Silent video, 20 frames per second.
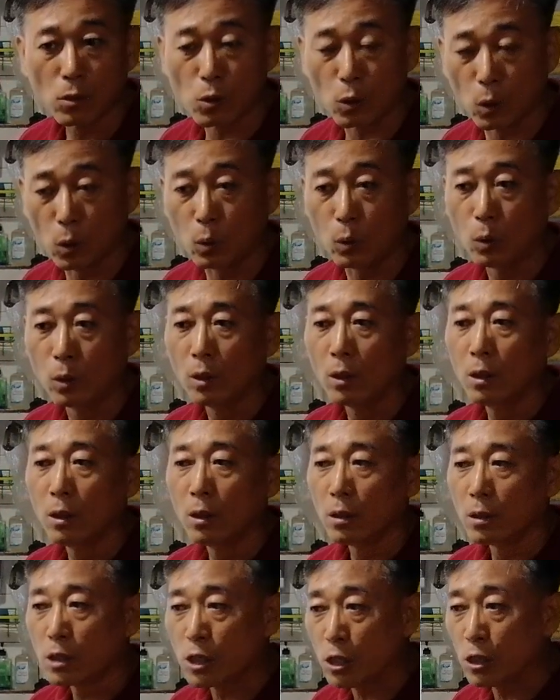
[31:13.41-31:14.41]
So,
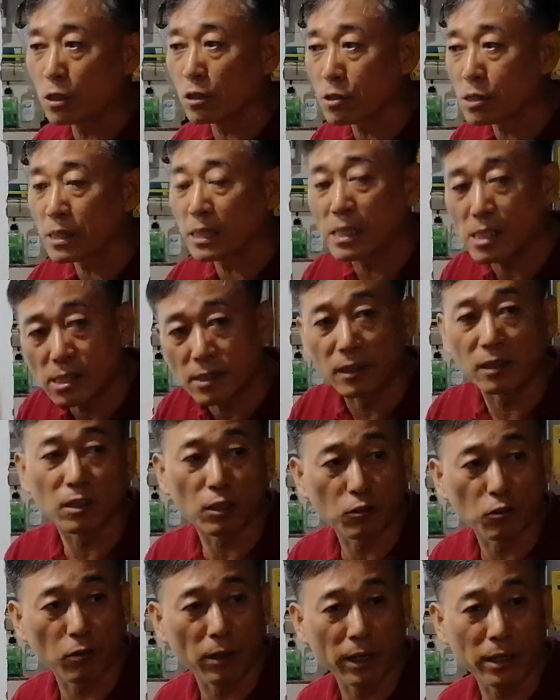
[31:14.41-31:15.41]
Jesus is the
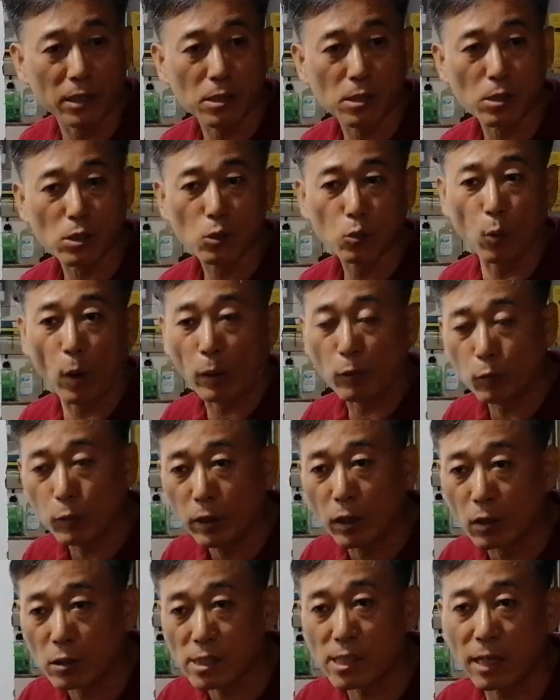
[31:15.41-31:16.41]
Christ. When
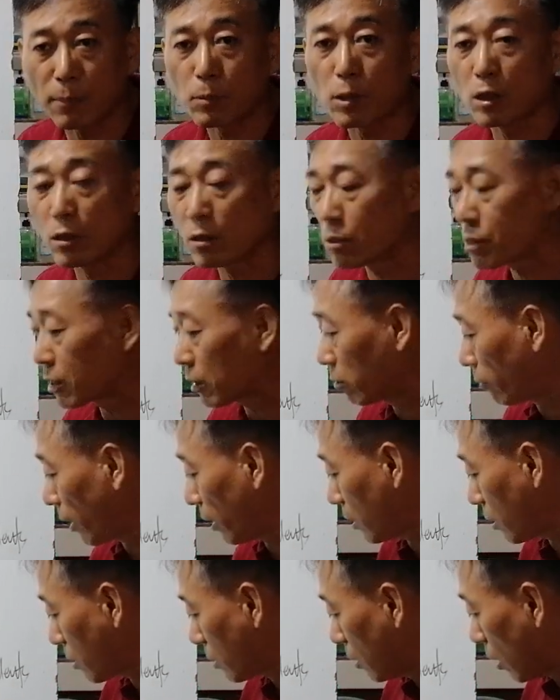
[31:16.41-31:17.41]
we accept Jesus
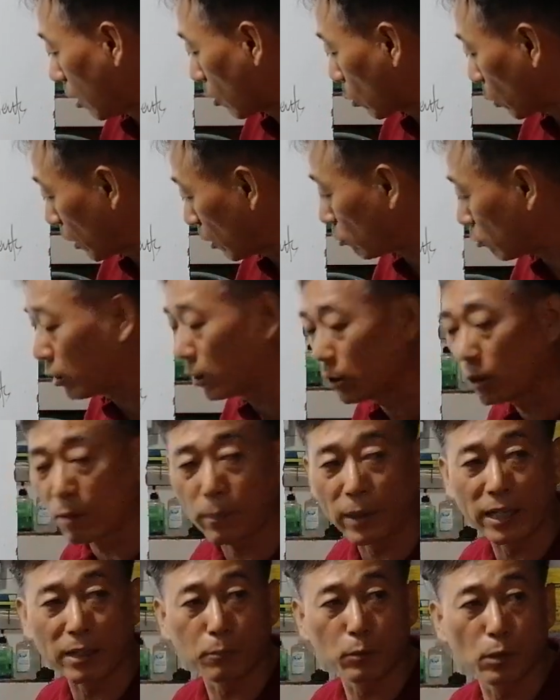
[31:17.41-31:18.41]
Christ according to the
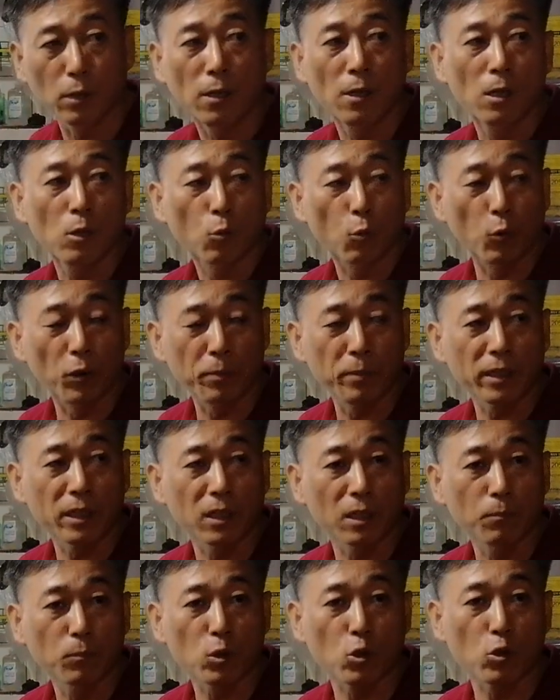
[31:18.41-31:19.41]
Bible, we
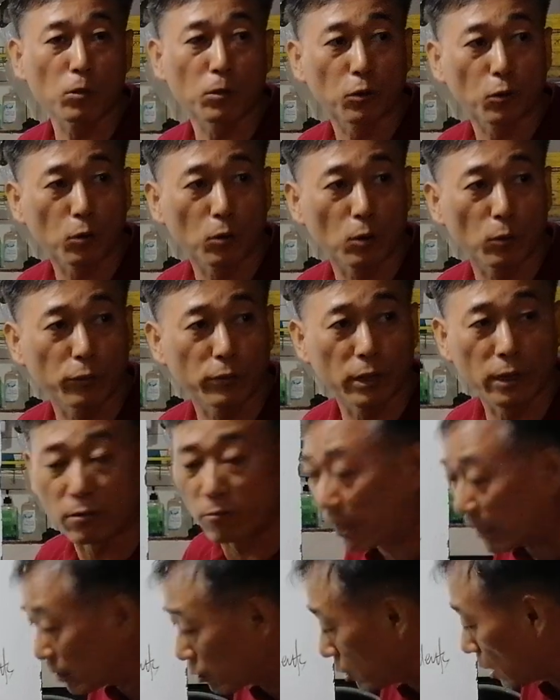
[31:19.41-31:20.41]
become children of
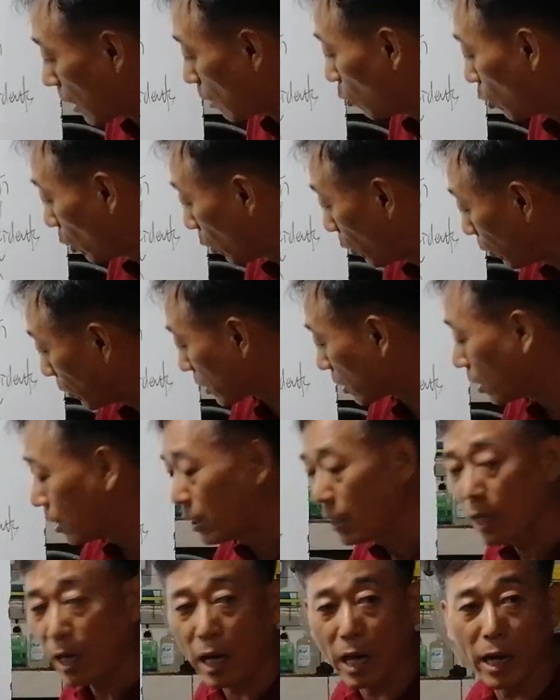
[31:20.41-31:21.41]
God. Right now, Lord,
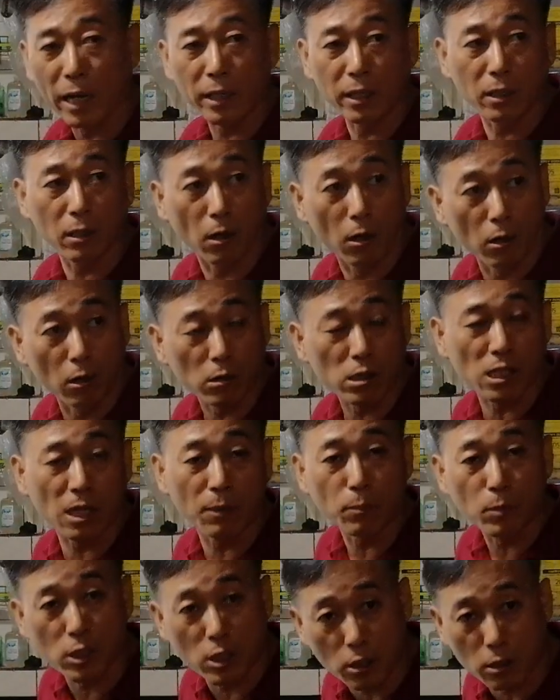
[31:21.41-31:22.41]
I
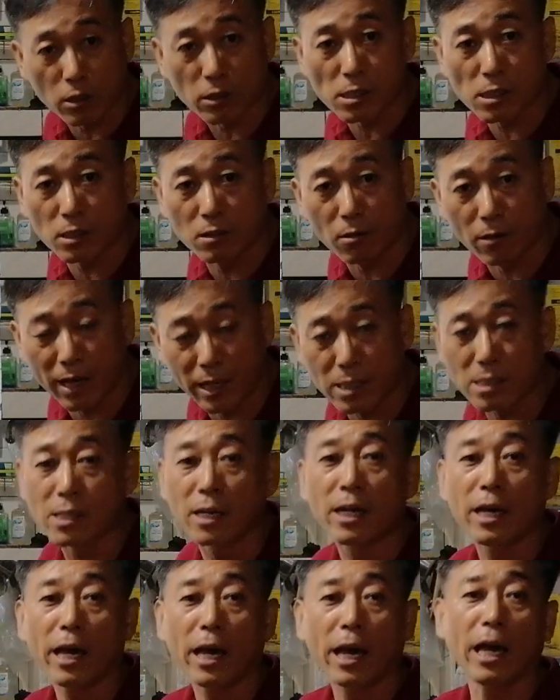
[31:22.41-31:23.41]
accept Jesus
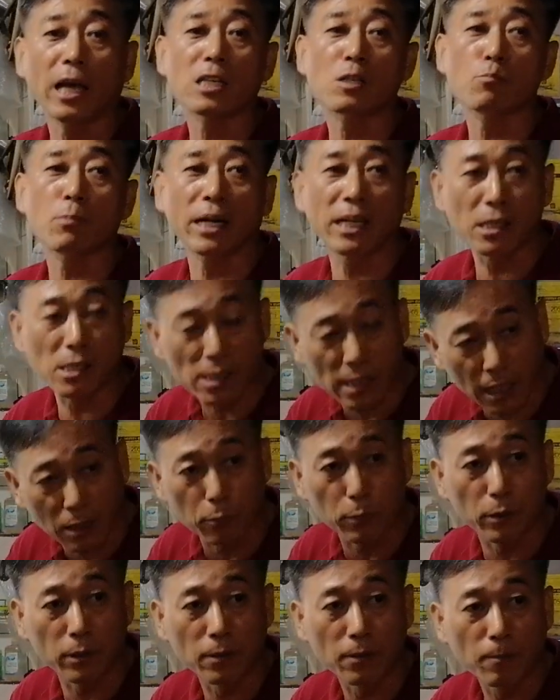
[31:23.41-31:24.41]
Christ as my
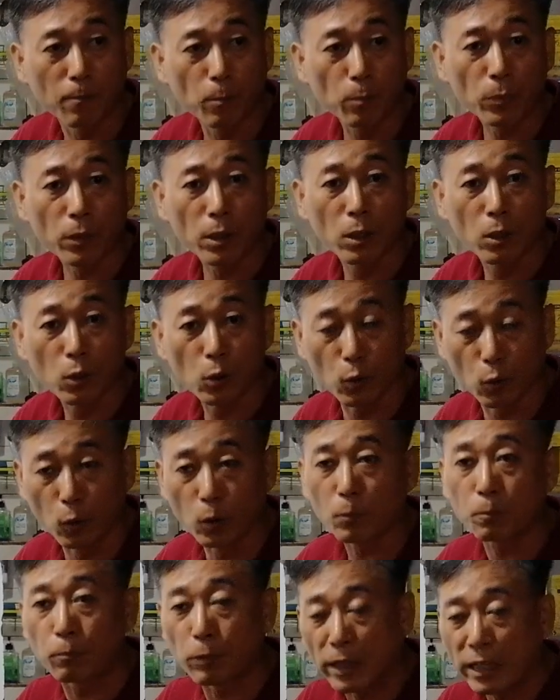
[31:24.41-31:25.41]
Savior.
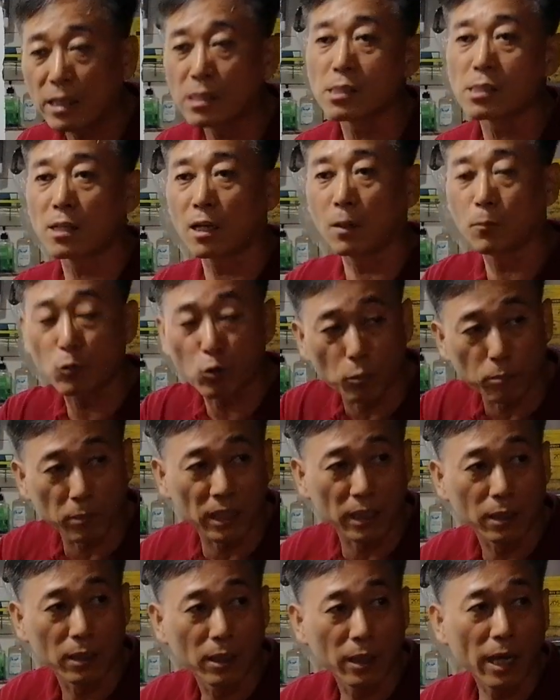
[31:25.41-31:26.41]
Lord, please come to
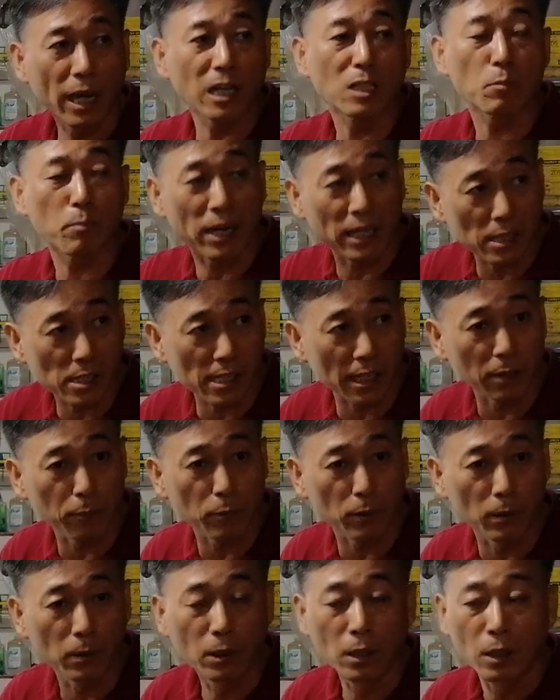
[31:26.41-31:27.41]
me as my
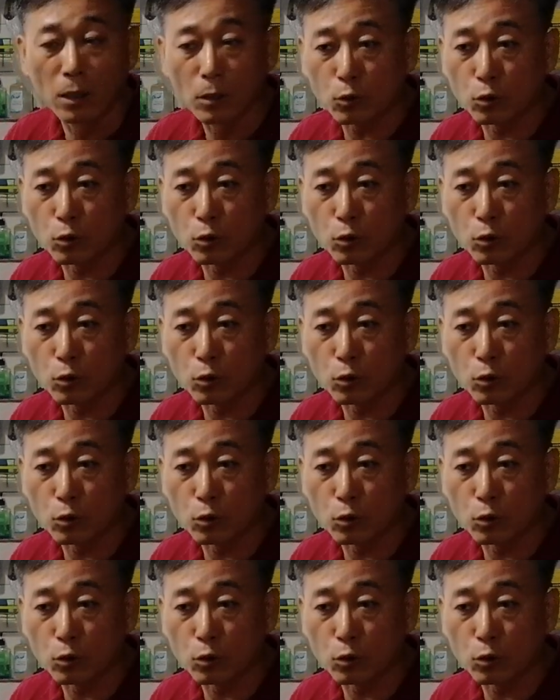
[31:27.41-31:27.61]
Savior.